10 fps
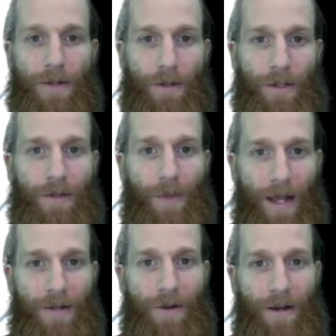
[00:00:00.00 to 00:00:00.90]
So let's go
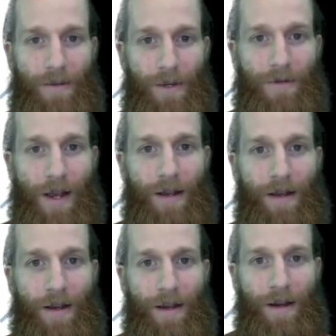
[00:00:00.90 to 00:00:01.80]
back to our image, right?
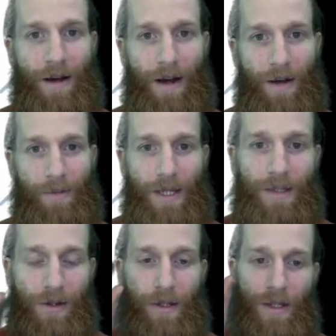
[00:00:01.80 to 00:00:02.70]

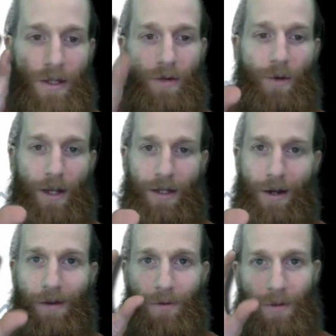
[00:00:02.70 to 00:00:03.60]
These are what,
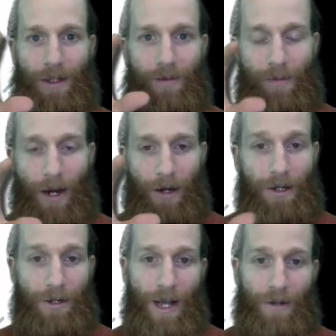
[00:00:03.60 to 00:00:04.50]
if you really bury
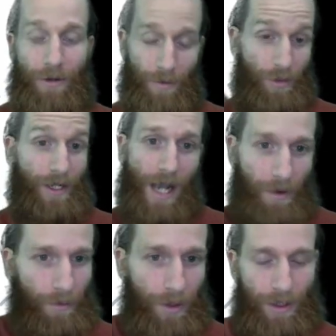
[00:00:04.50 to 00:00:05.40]
in your head or print out
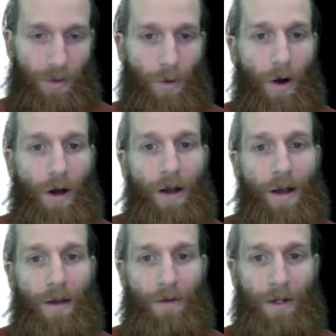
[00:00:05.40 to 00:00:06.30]
and put on the wall,
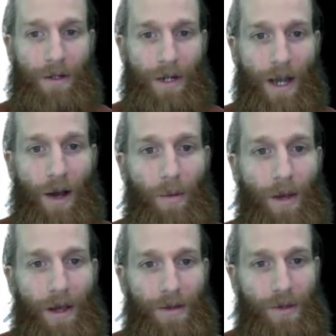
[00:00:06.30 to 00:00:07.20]
right, are going to help.
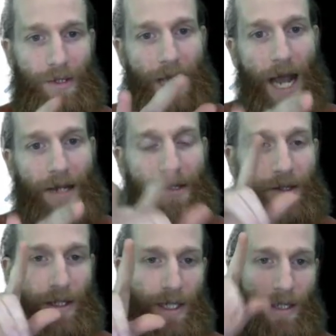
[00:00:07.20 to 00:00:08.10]
So stack is
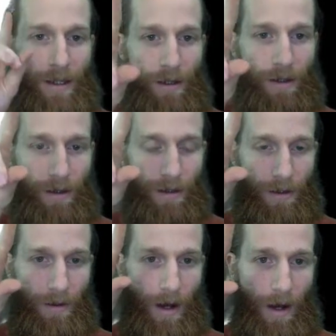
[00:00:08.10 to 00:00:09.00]
going to take
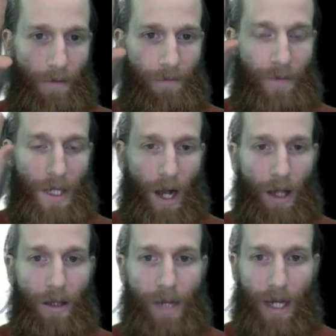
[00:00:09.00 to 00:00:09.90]
the
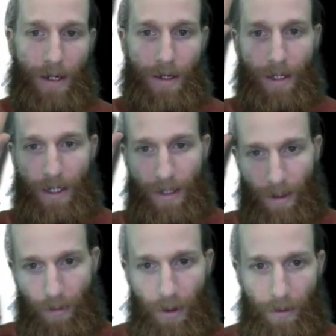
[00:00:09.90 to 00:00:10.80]
column headers and it's
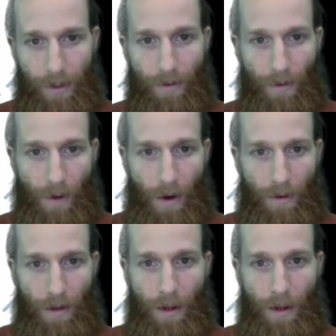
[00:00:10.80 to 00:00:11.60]
going to put them into a row.